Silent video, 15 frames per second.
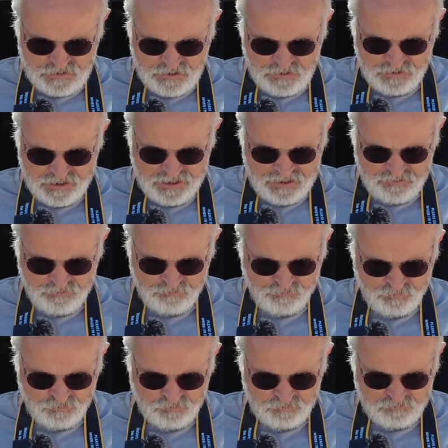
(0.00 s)
Okay.
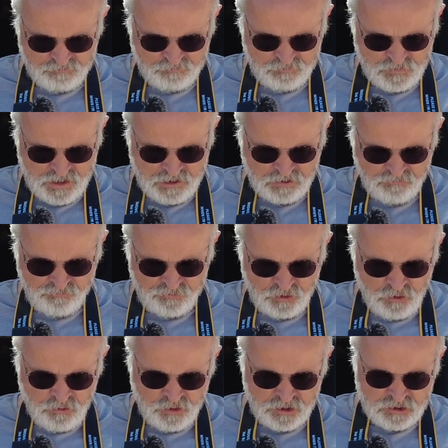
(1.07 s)
Now the
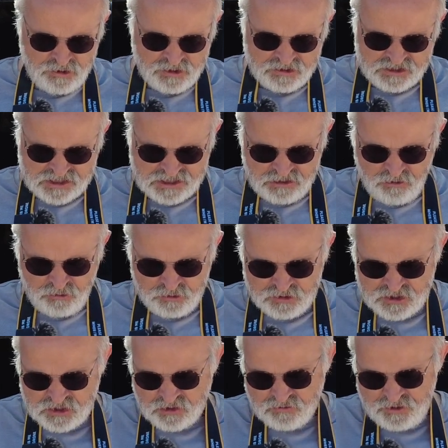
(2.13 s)
view that you can see on the
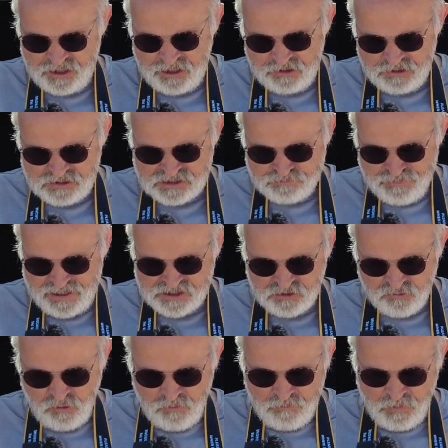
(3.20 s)
screen is
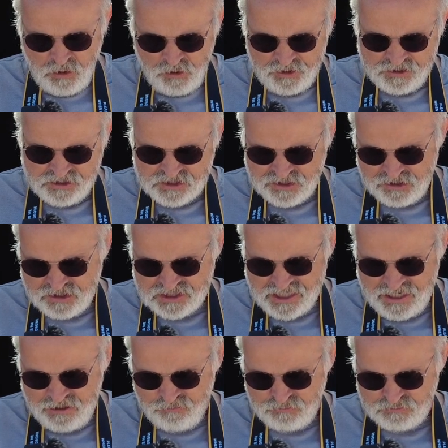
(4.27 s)
Mazarrón Mines and the
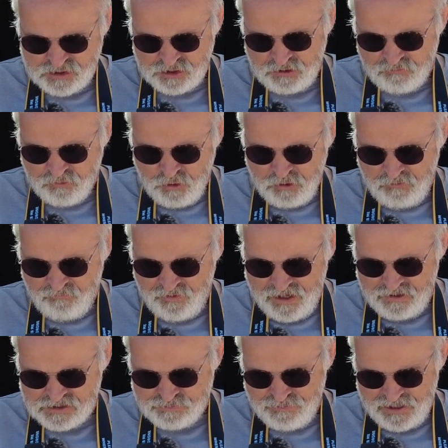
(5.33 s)
town to the right of
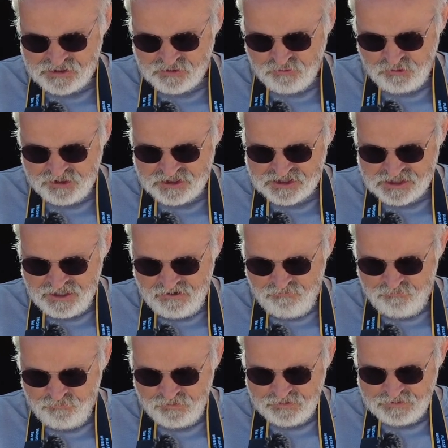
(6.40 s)
that is Mazarrón
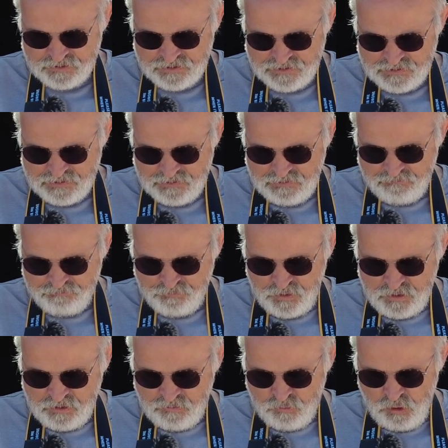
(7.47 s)
itself.
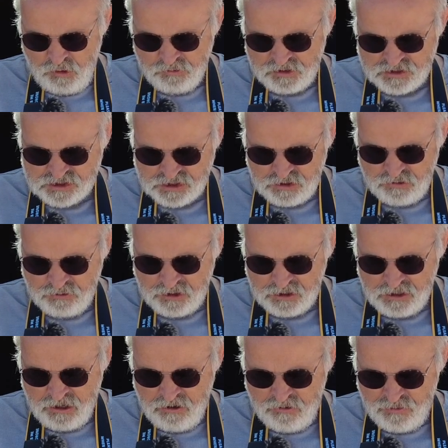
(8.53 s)
What I'm going to do, I'm going to
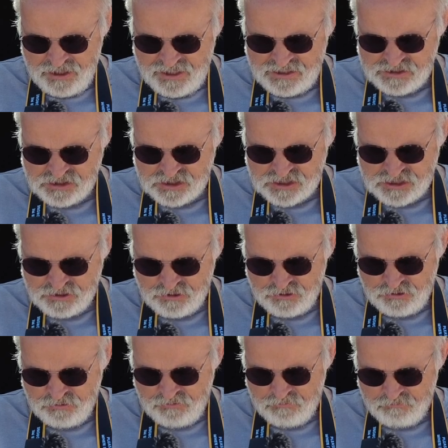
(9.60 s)
go
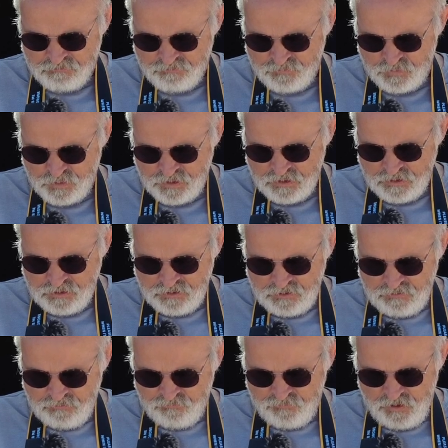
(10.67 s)
into
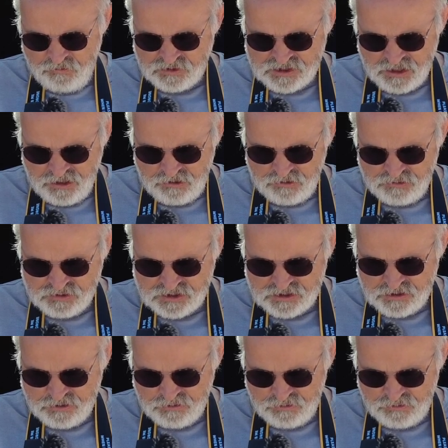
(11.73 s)
photos.